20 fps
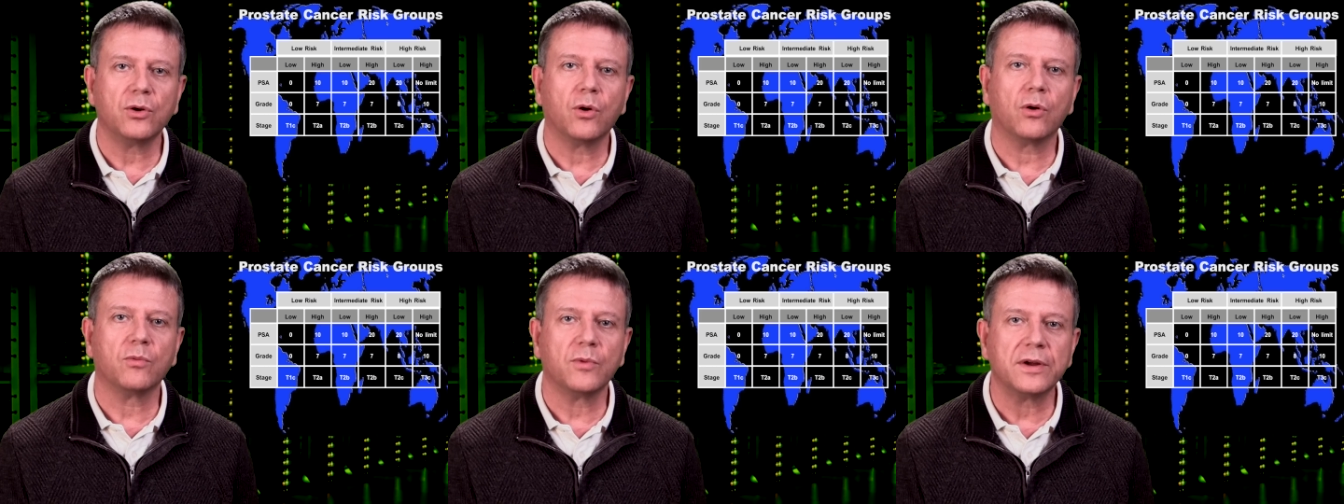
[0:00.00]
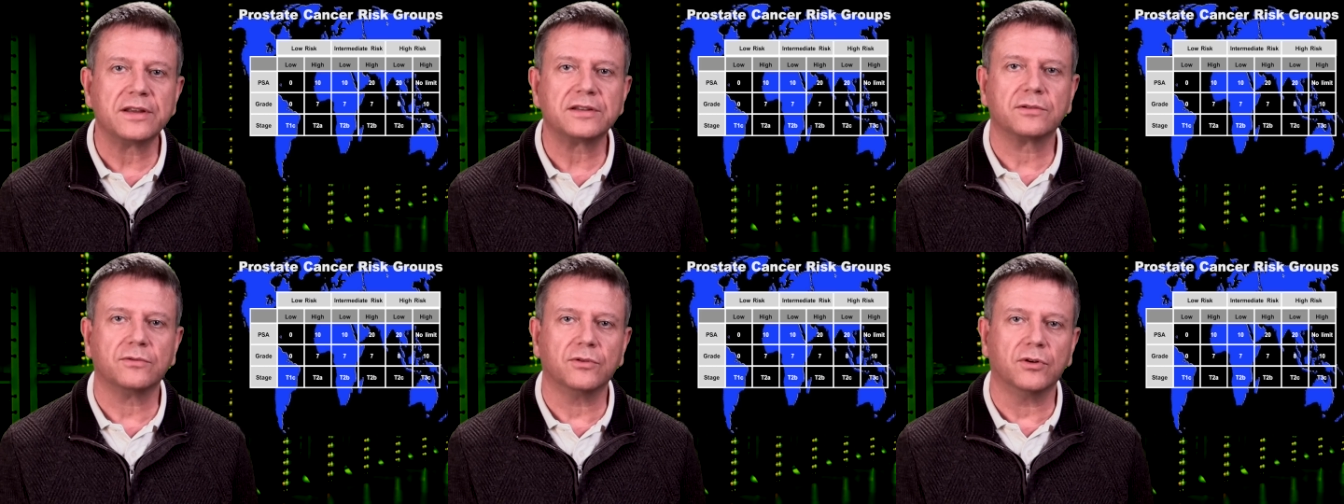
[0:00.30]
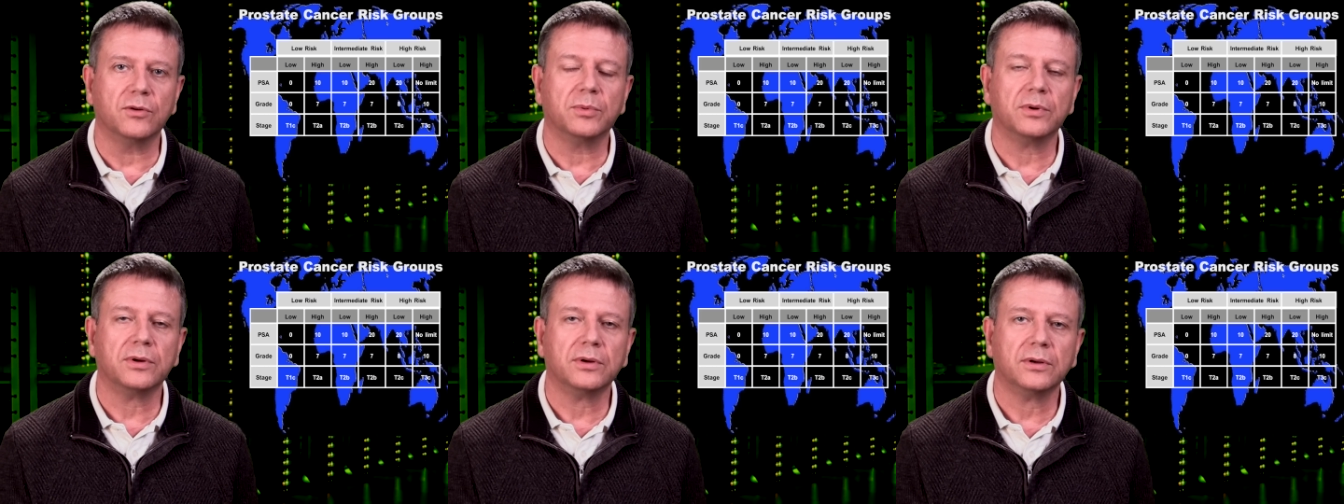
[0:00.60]
your risk
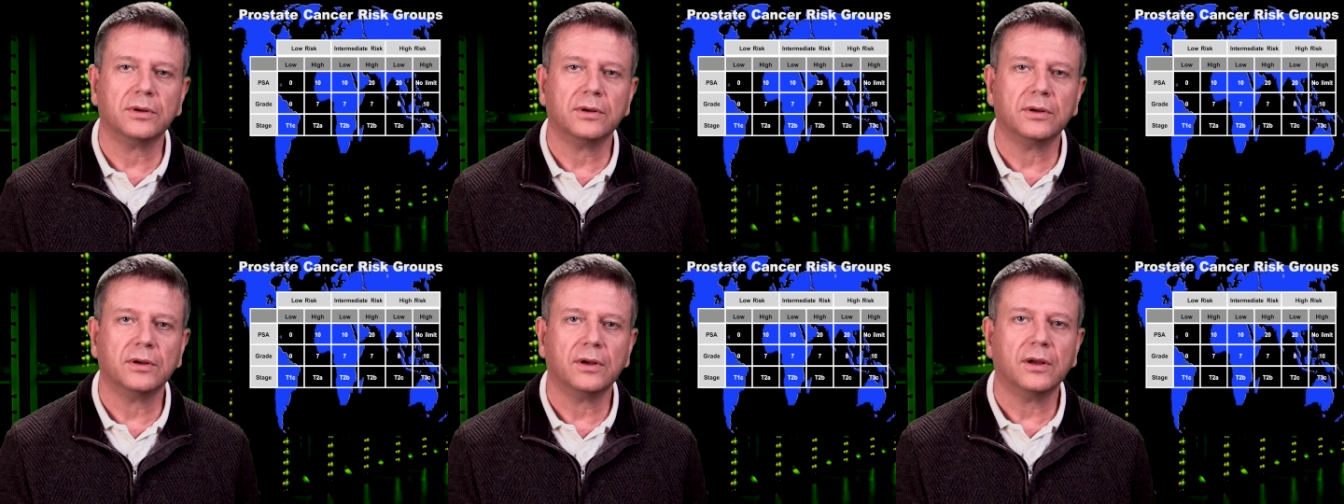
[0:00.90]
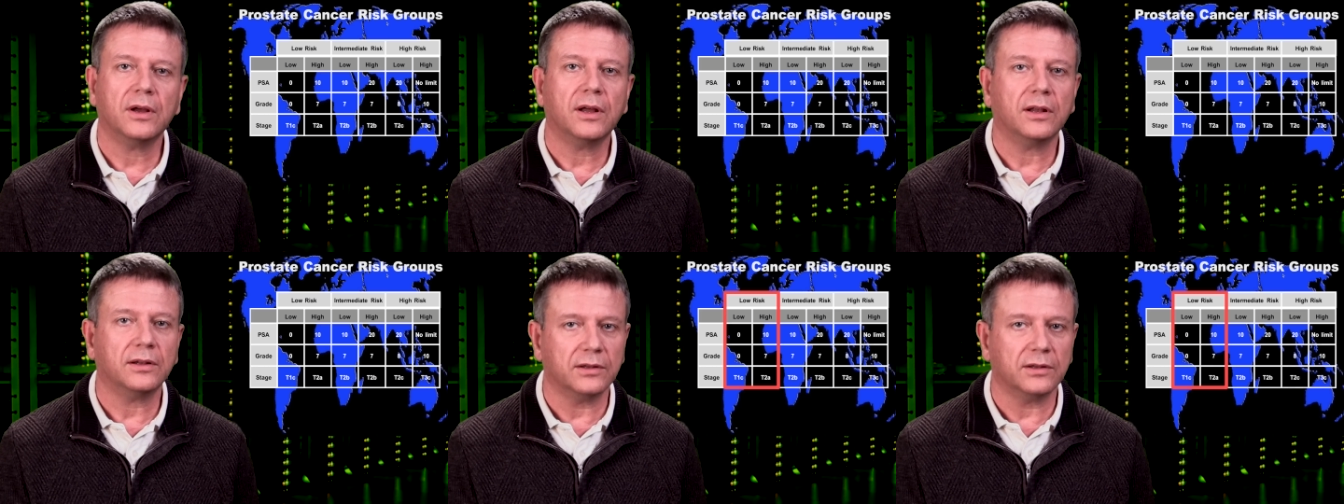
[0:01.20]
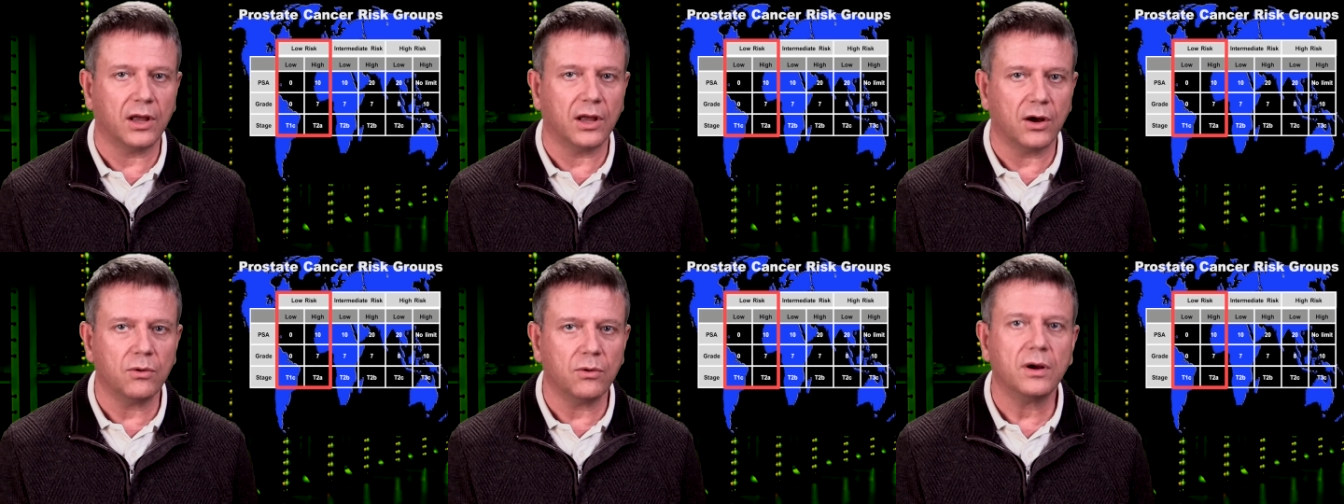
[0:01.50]
group,
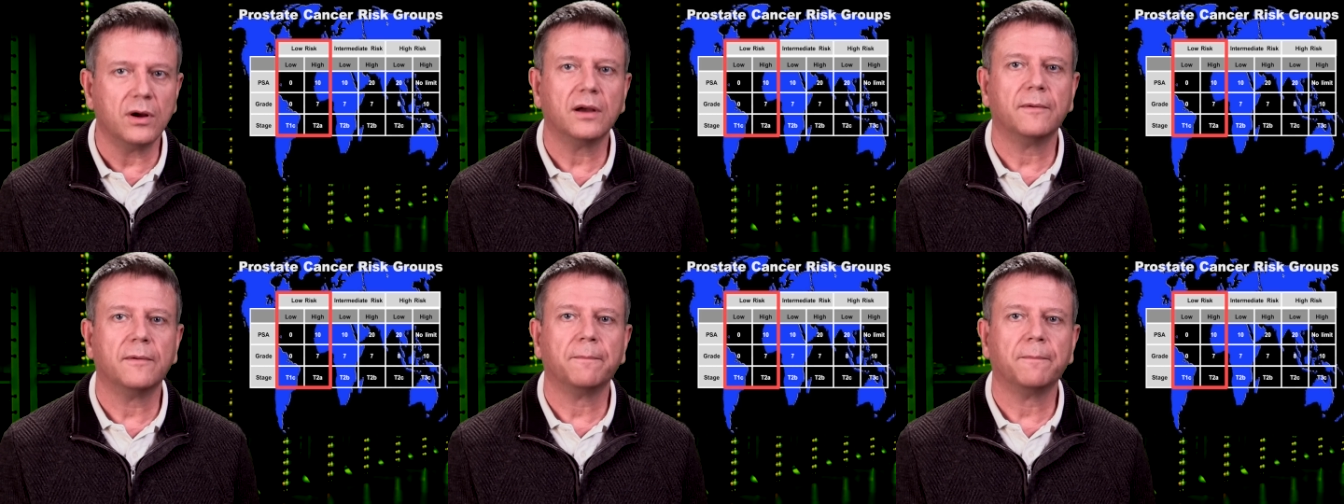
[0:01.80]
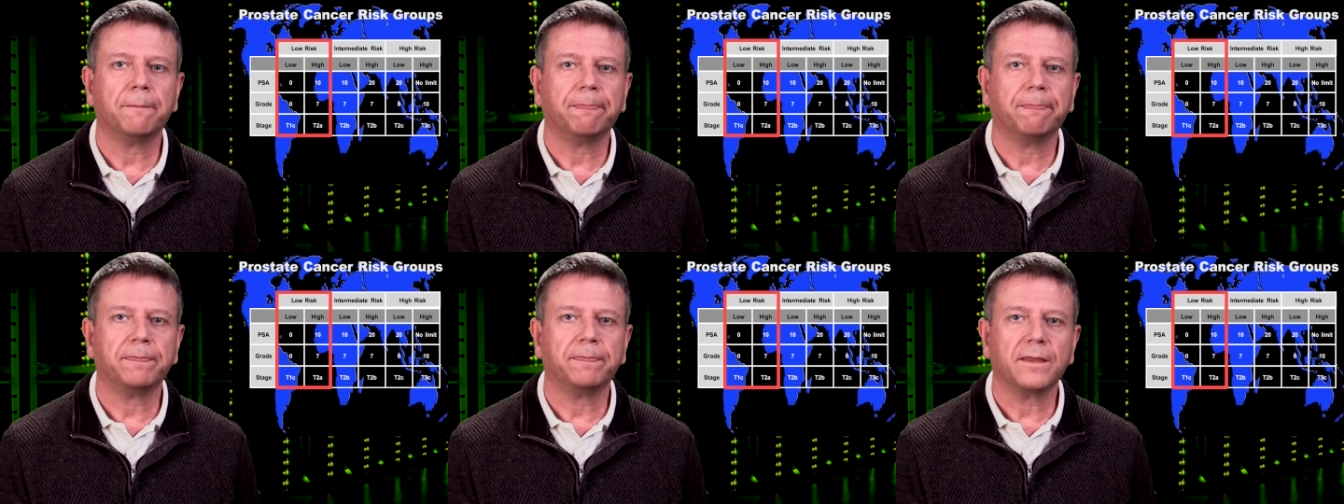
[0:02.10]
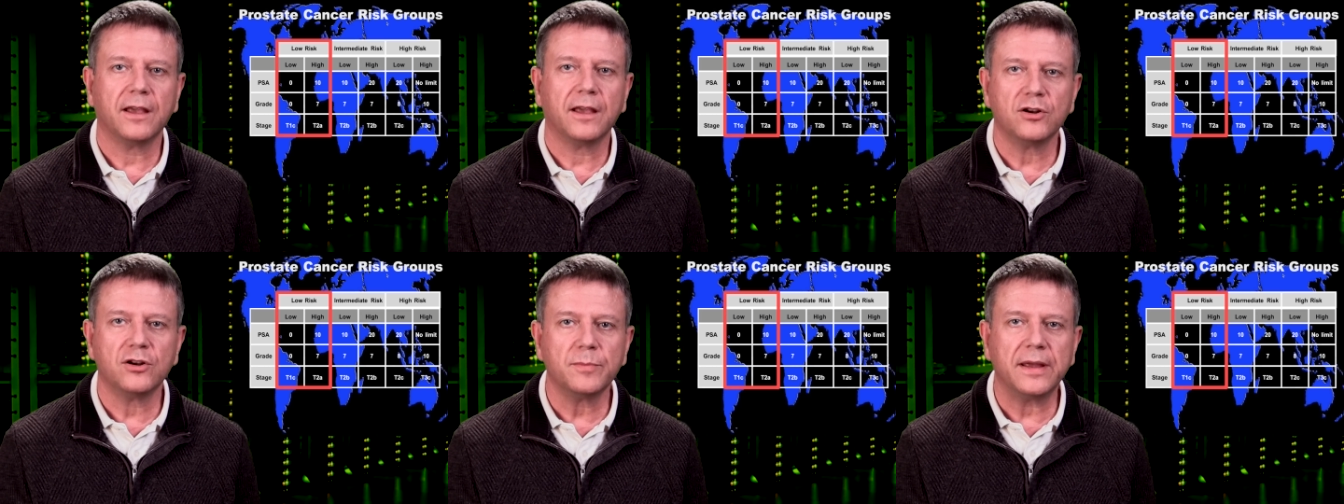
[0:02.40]
low,
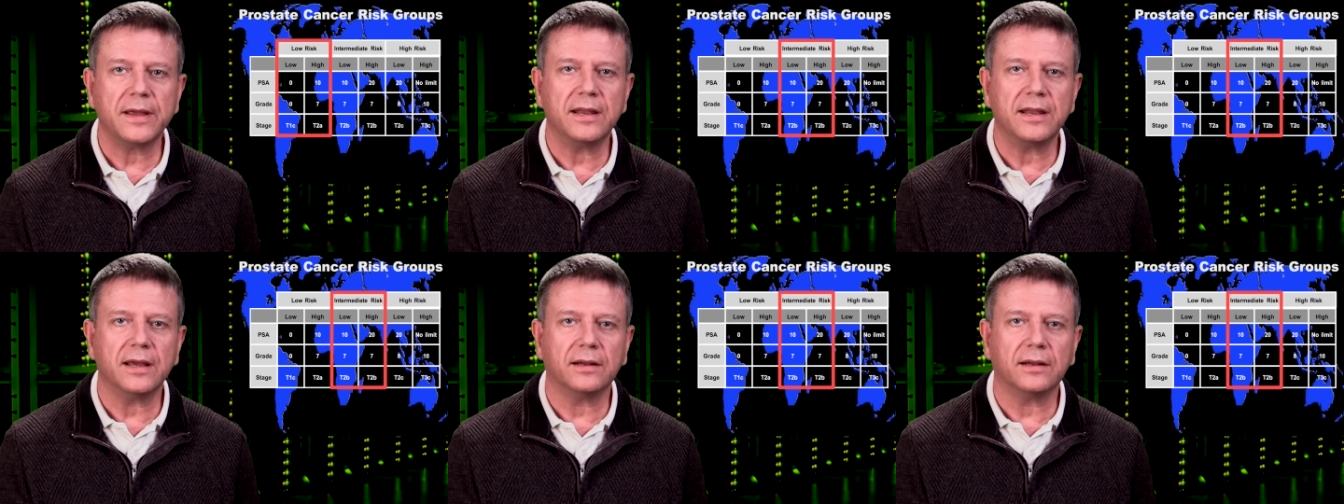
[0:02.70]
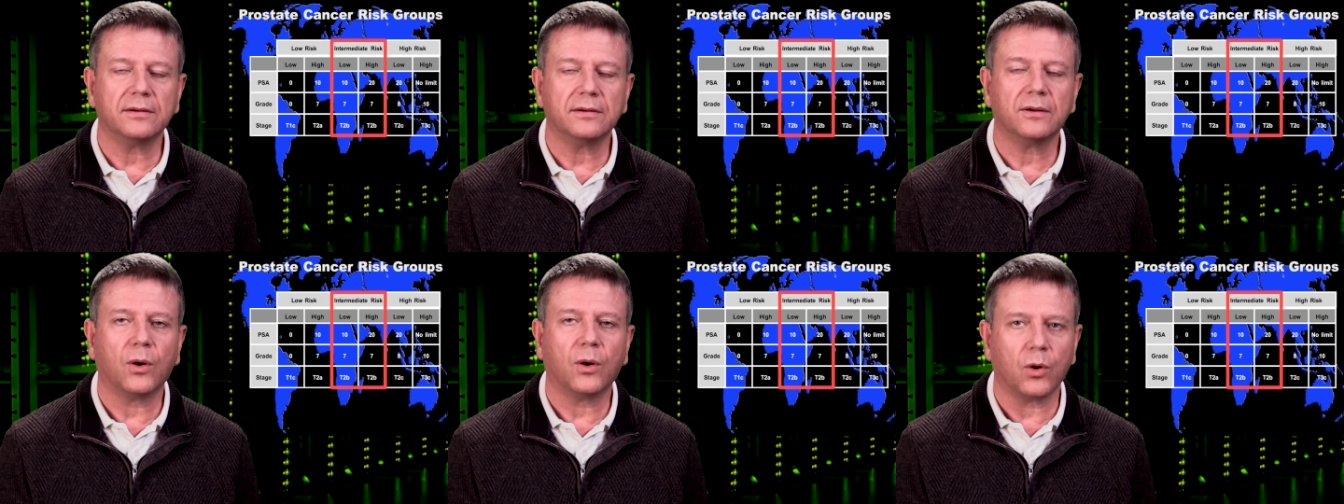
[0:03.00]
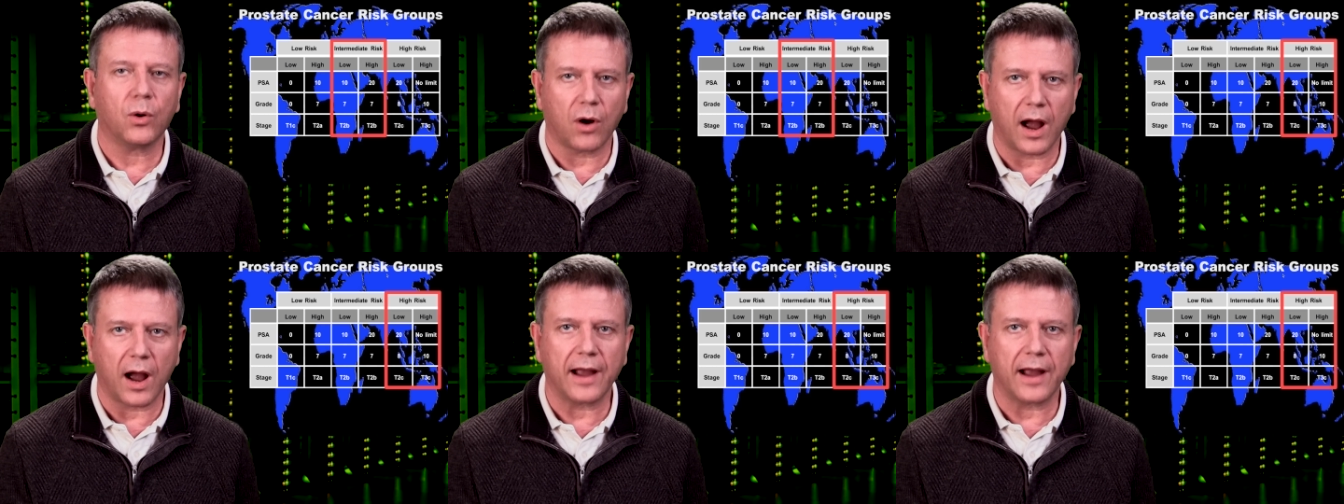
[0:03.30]
intermediate,
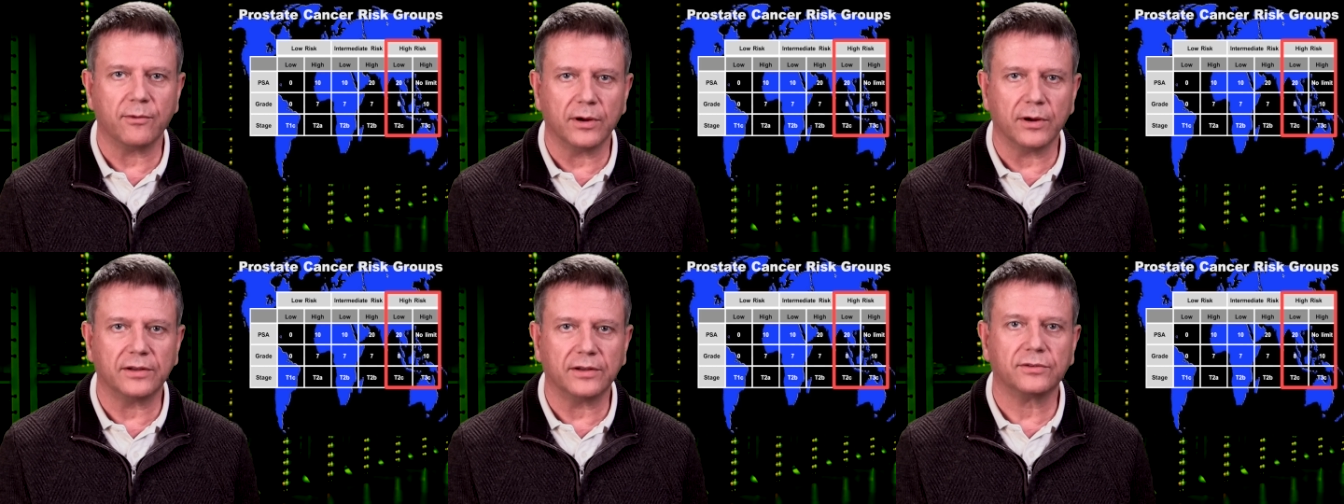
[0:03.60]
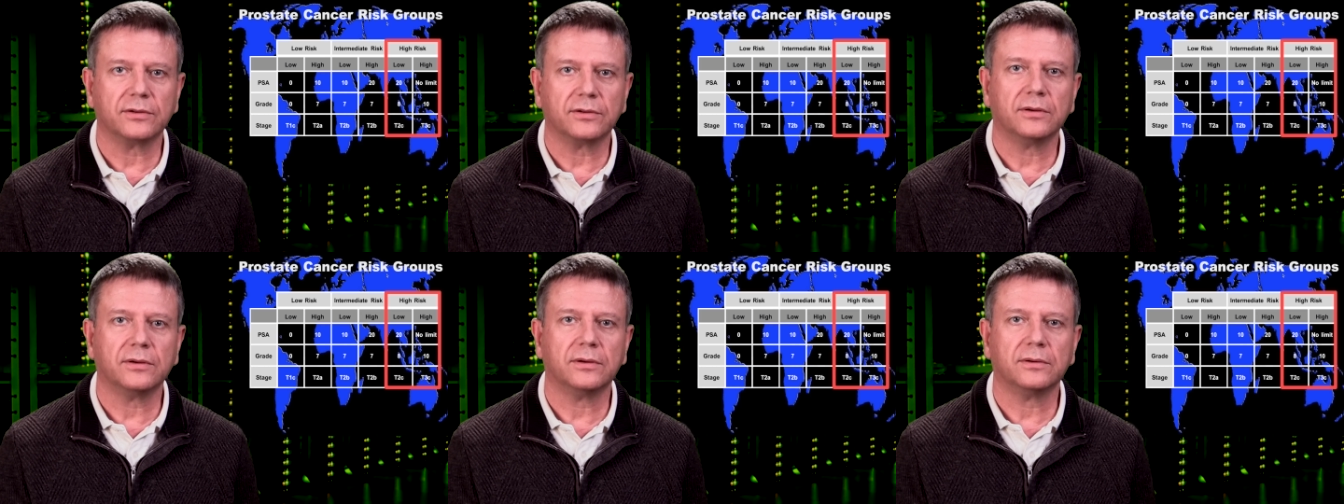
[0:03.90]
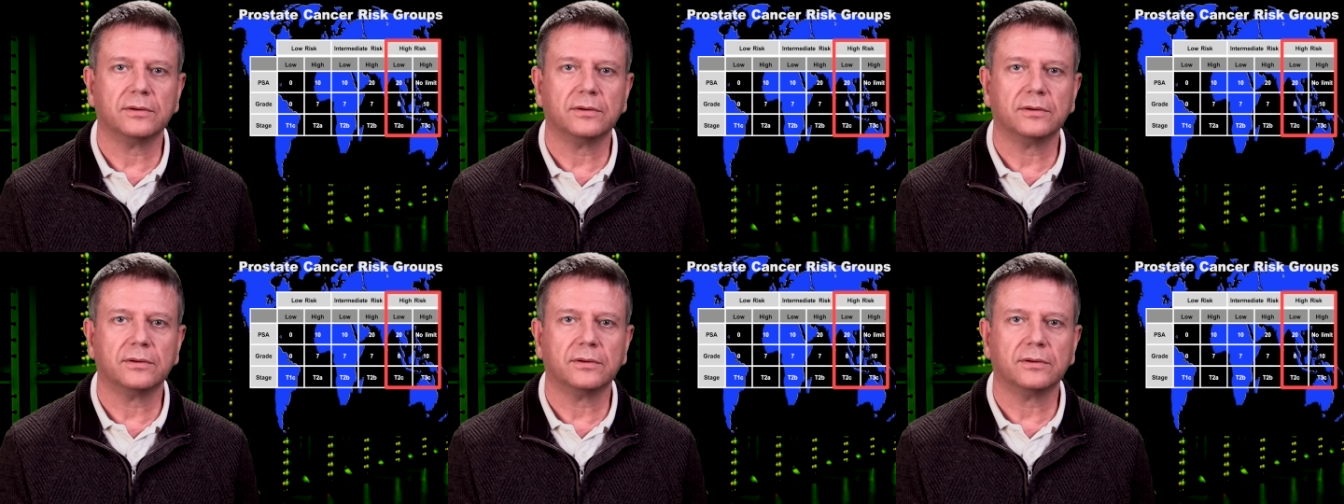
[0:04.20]
or high risk.